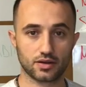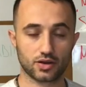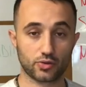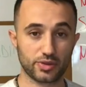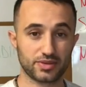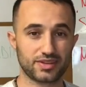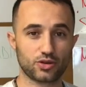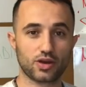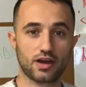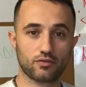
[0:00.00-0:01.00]
agreement that
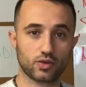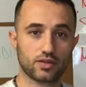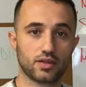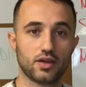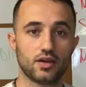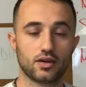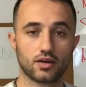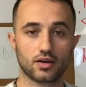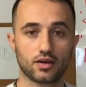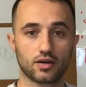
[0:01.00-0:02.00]
you have with
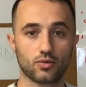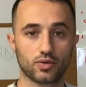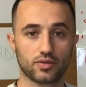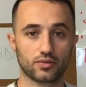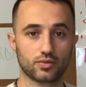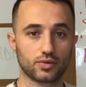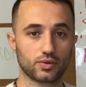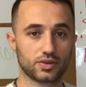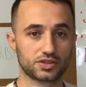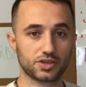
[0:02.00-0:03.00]

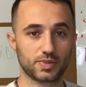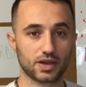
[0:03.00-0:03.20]
the shipping